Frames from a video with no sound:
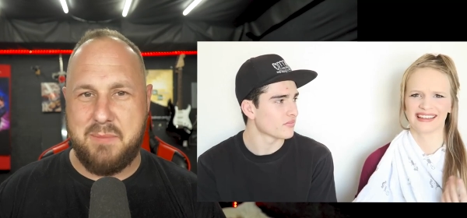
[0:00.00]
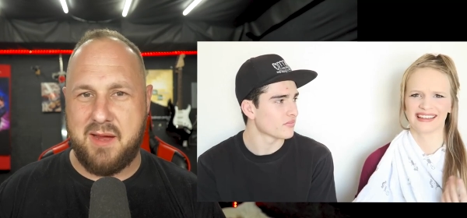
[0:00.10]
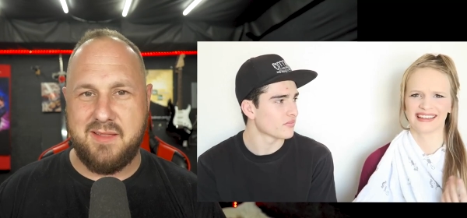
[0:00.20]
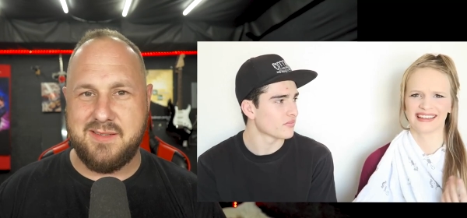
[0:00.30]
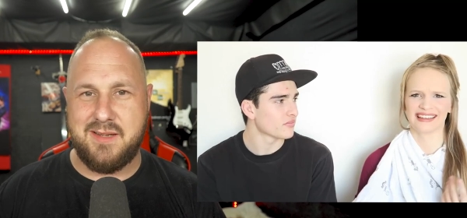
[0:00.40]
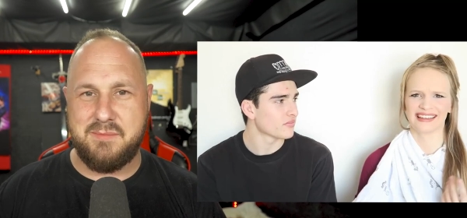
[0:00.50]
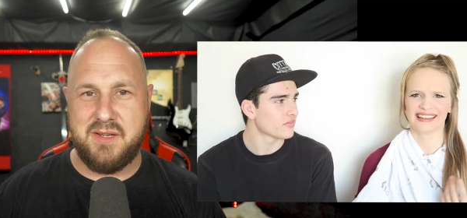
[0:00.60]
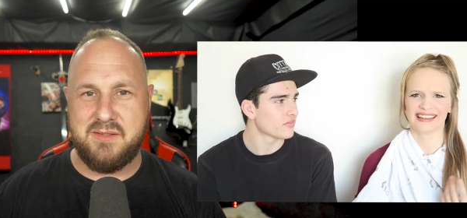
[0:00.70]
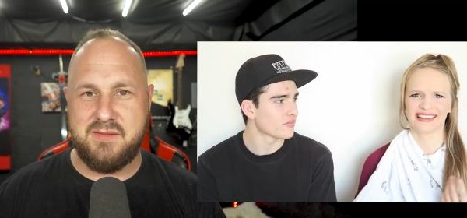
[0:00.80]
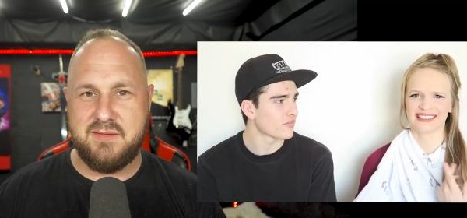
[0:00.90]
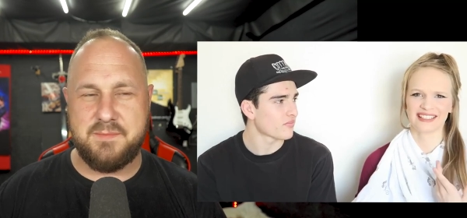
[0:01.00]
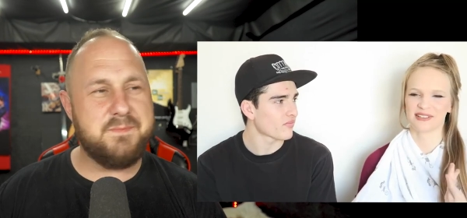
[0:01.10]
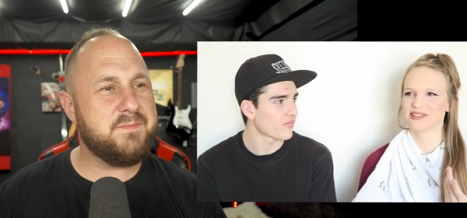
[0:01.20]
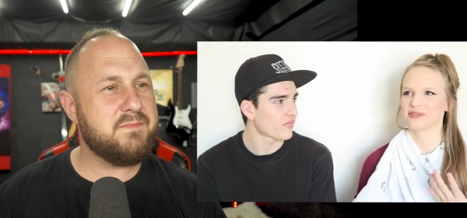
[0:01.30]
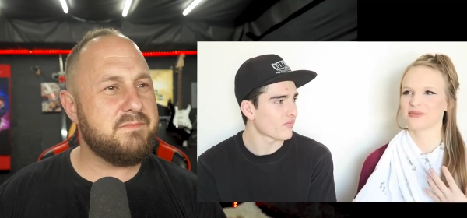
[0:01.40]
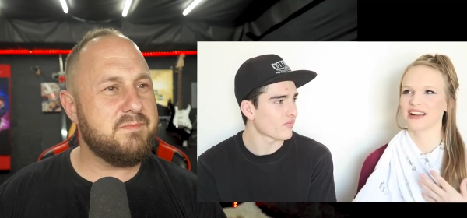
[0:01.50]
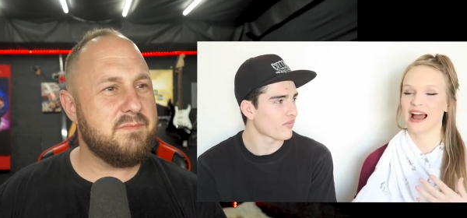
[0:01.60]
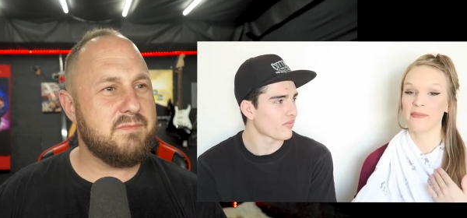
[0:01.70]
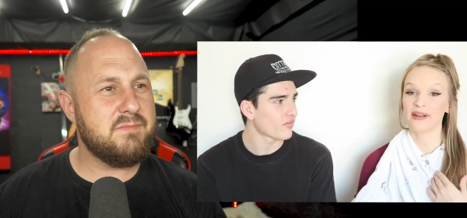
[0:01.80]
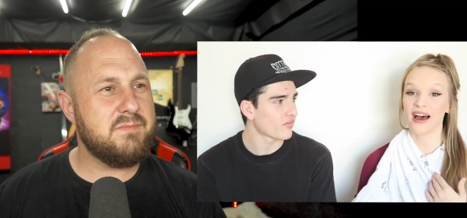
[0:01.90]
Speaker 1: picking this up, dude?
Speaker 2: This is just weird.
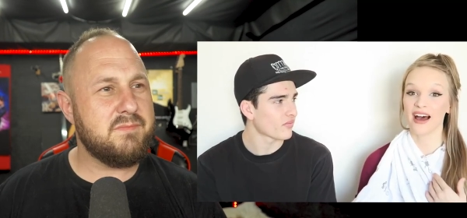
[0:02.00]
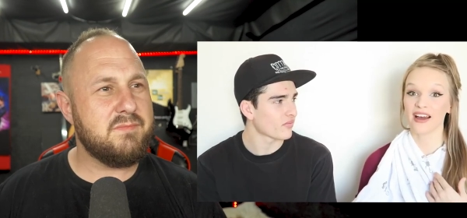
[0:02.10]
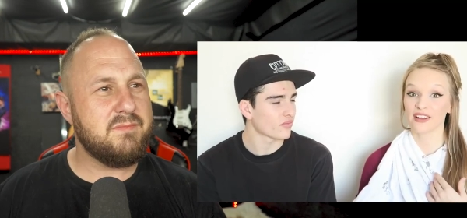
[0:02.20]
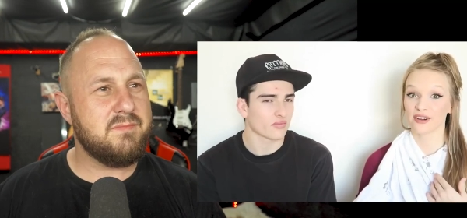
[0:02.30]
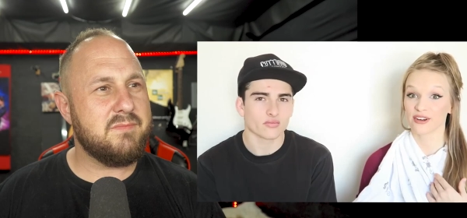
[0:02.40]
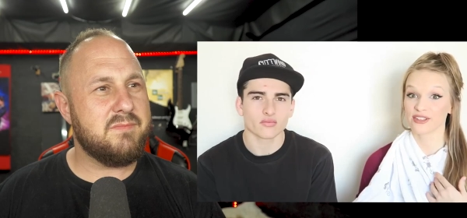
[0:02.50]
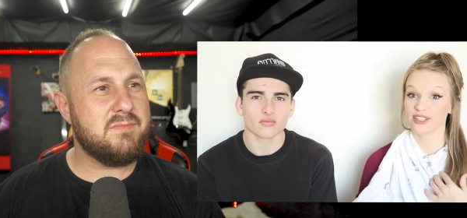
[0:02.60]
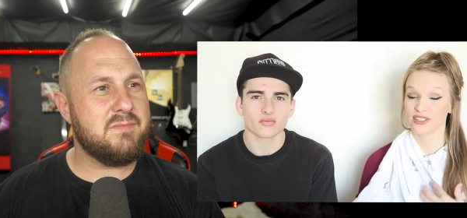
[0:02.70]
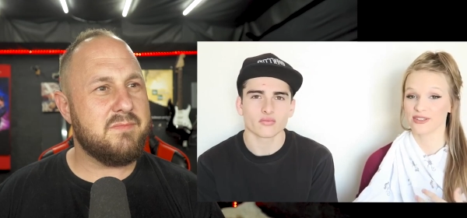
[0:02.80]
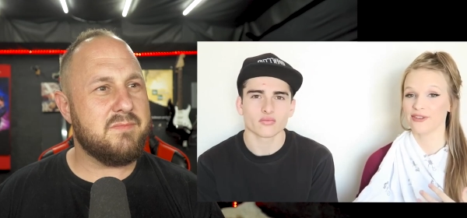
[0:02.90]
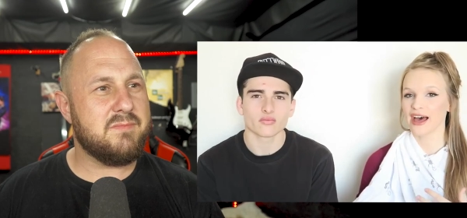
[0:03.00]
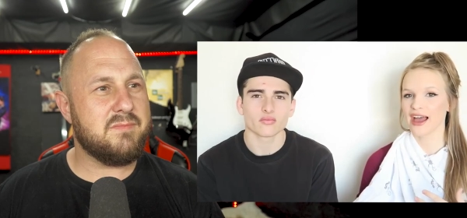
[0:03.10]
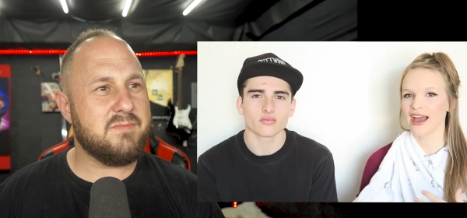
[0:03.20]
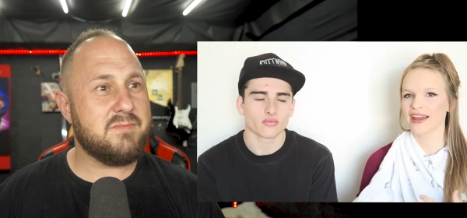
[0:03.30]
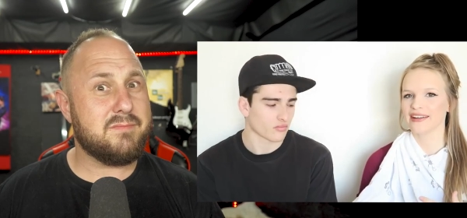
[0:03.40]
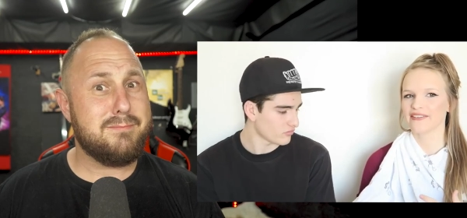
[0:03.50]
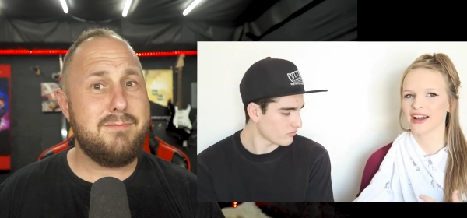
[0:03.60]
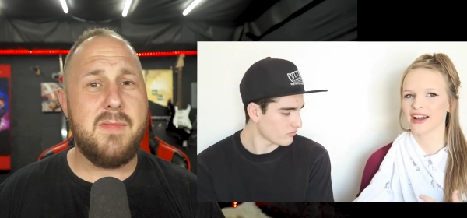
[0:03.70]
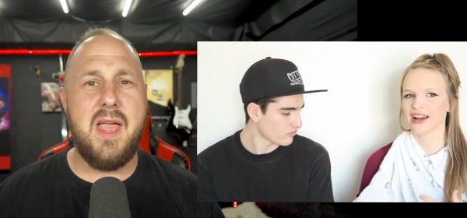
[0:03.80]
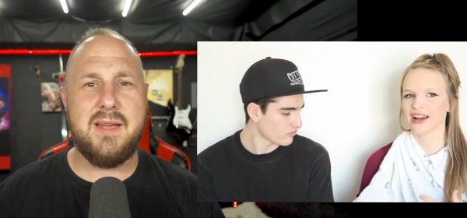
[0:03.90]
I'm not a girl to do that. I never.
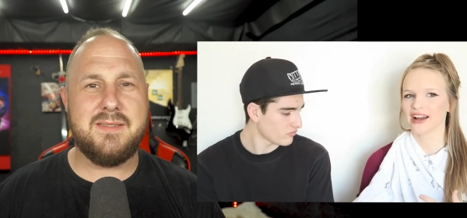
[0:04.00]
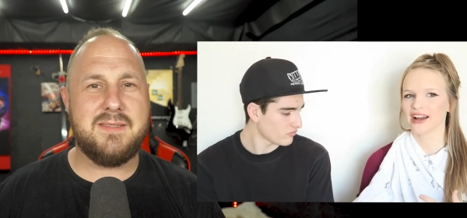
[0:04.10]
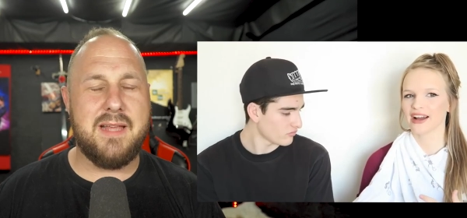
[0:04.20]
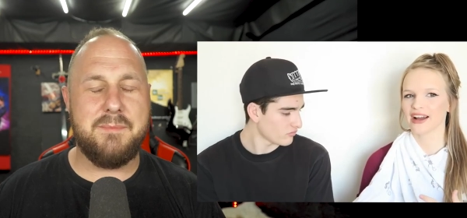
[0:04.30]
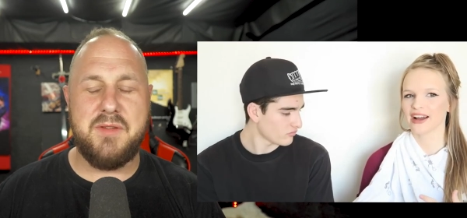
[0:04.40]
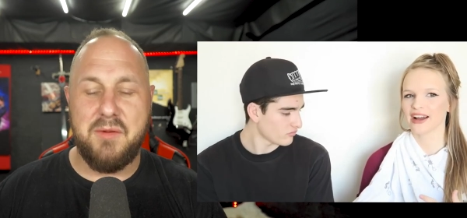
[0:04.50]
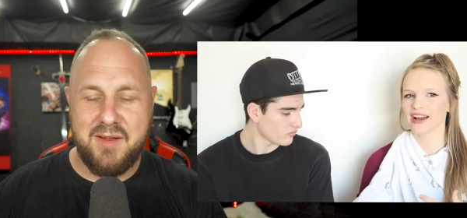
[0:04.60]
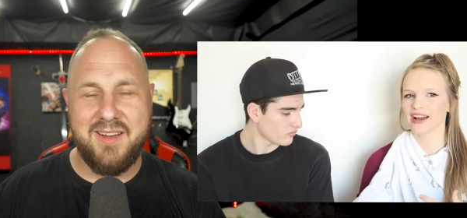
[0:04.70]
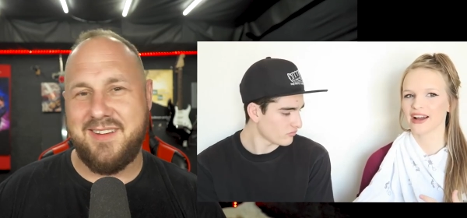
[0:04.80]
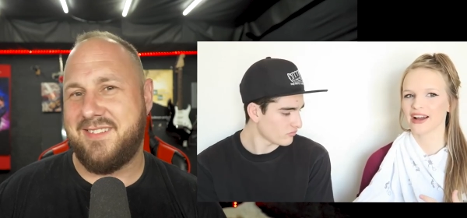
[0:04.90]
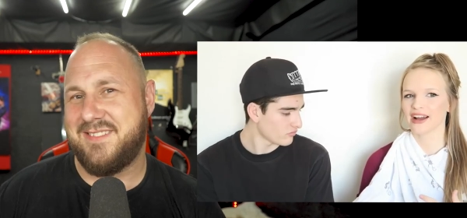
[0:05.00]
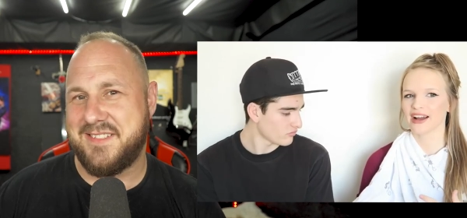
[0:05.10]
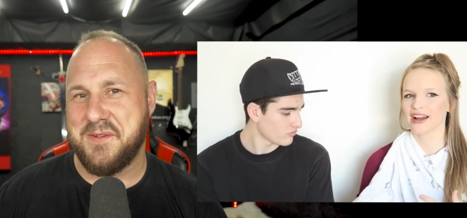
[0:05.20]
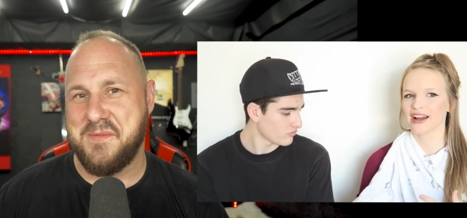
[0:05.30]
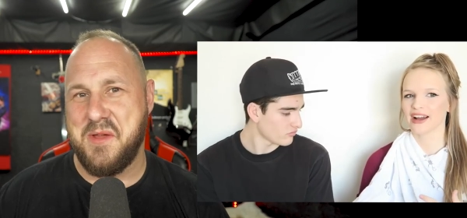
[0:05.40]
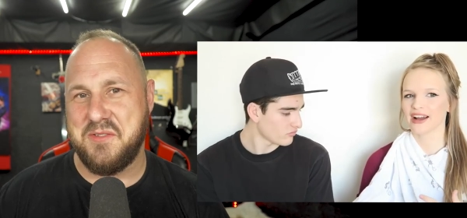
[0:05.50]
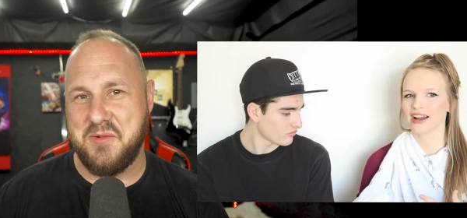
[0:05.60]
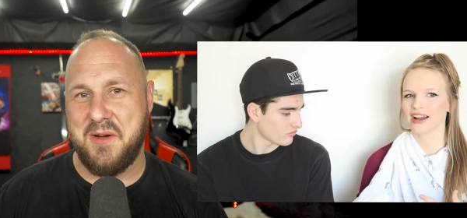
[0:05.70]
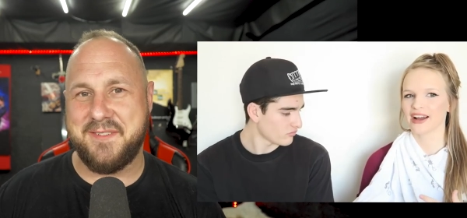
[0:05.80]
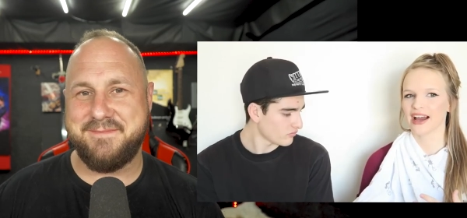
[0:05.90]
Speaker 1: Except you did it. So yes, you
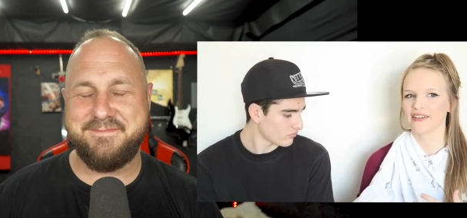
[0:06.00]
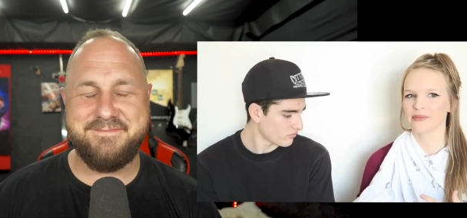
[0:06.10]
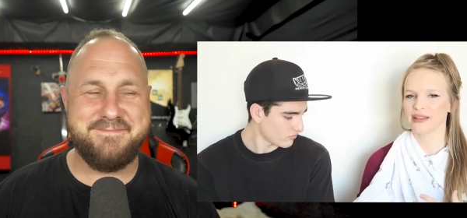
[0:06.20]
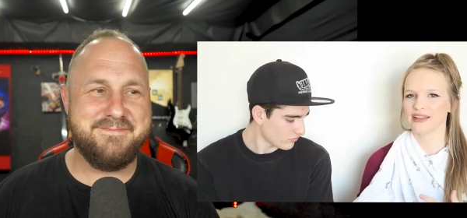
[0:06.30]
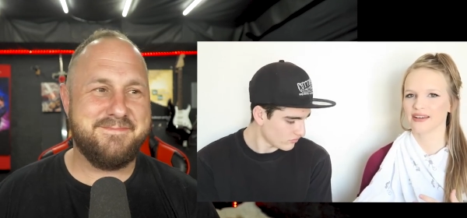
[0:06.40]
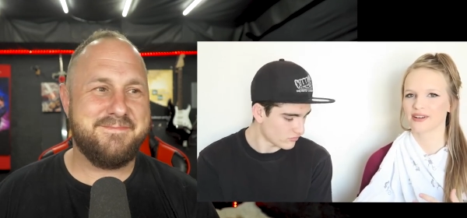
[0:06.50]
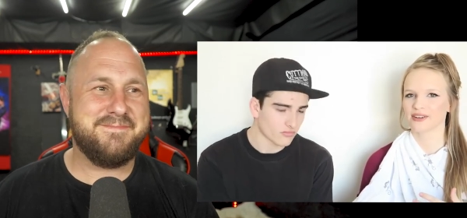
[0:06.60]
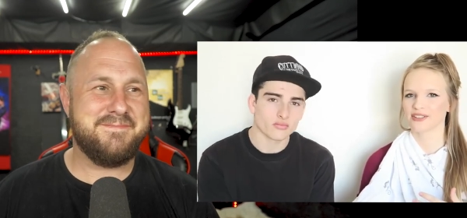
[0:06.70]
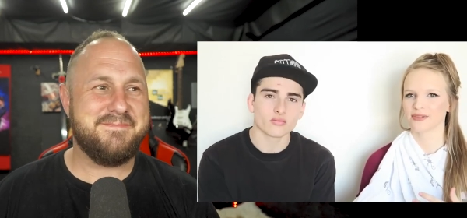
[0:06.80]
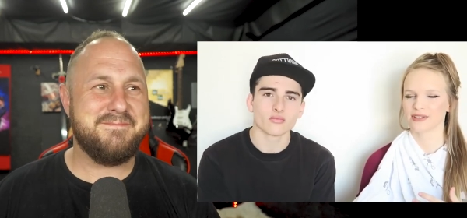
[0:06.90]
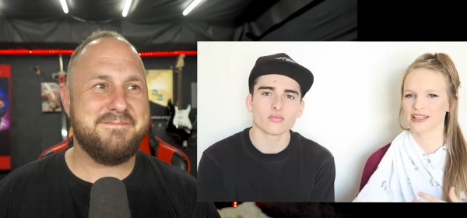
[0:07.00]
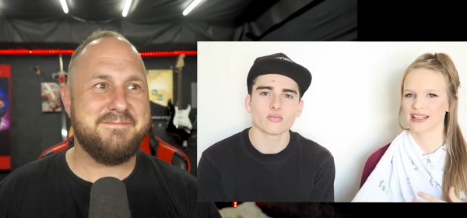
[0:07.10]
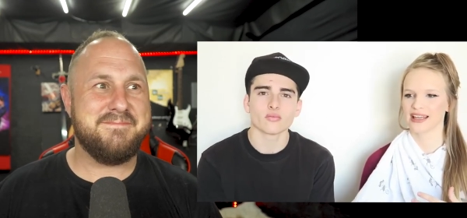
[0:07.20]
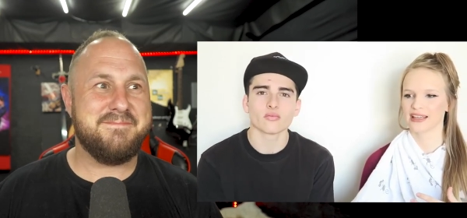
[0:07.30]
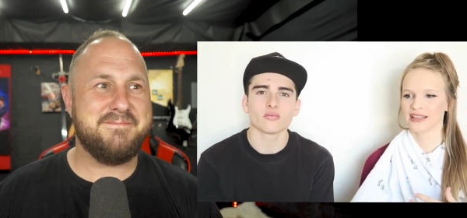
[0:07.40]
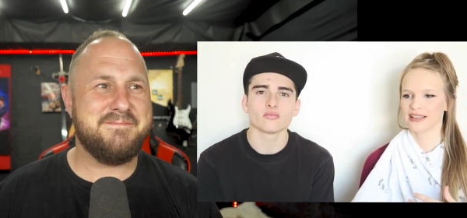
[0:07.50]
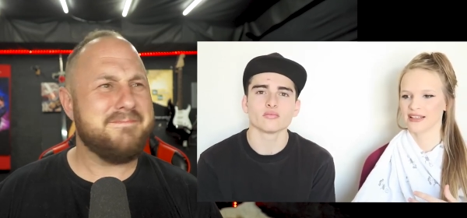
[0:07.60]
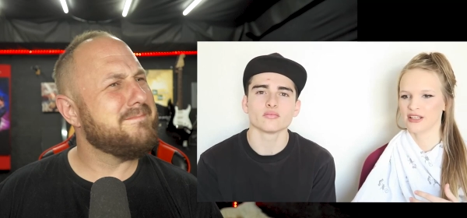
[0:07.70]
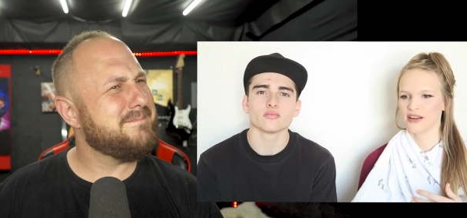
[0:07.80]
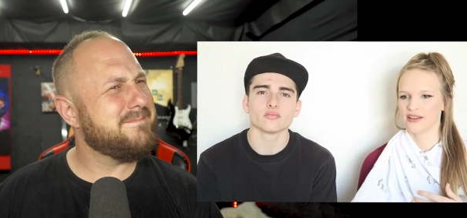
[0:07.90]
are.
Speaker 2: Have been a girl to really like
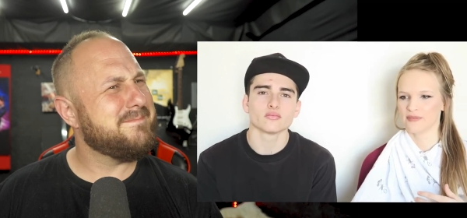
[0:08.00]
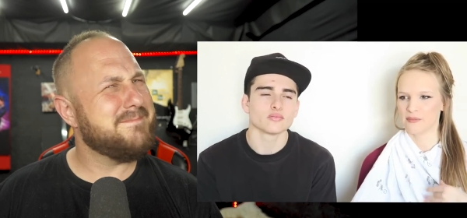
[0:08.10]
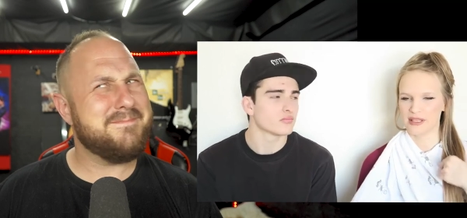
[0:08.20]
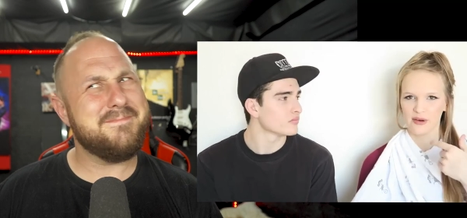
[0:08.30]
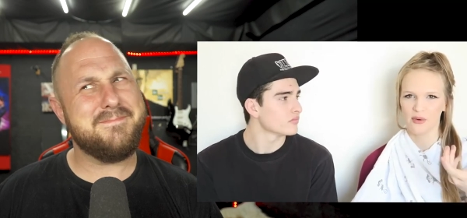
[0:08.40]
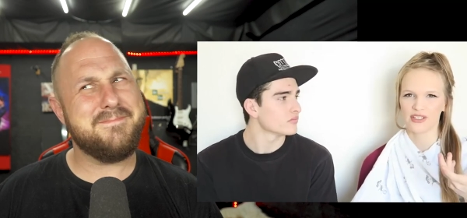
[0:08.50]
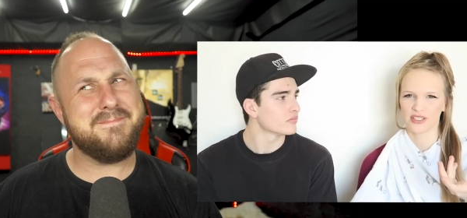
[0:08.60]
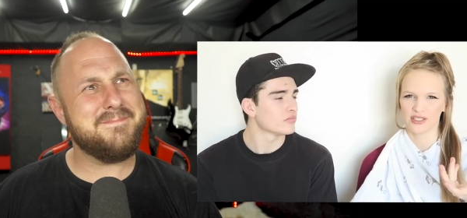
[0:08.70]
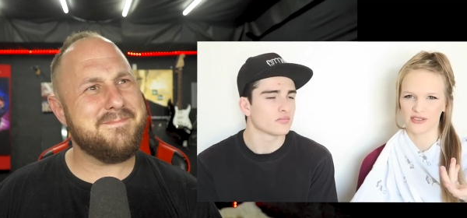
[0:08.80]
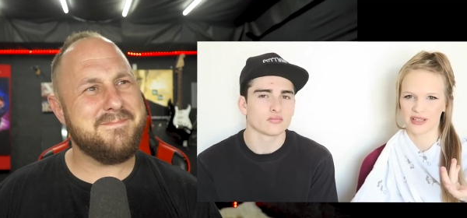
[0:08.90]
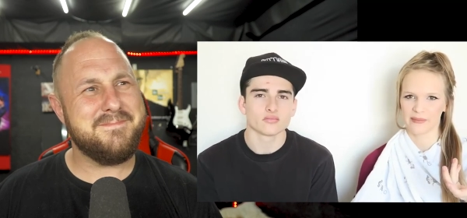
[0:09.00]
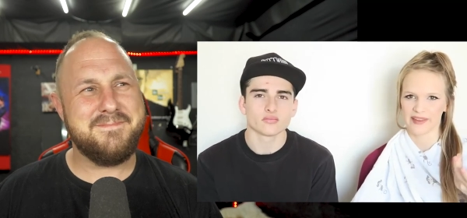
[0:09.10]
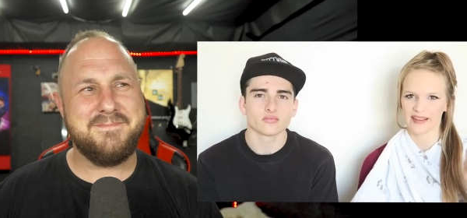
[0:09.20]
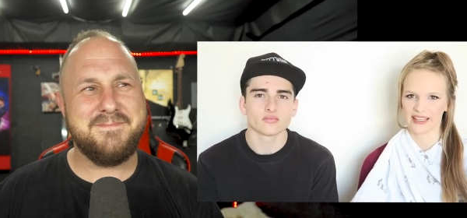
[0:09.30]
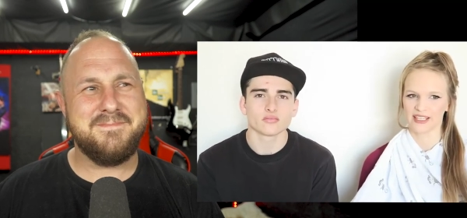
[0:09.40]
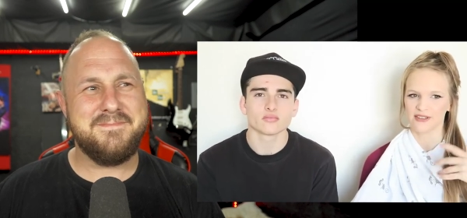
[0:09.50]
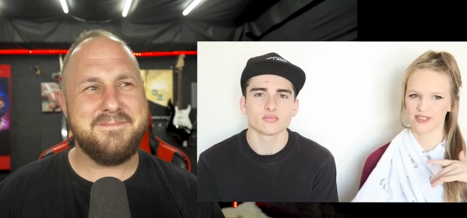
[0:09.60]
be the one to do something. Like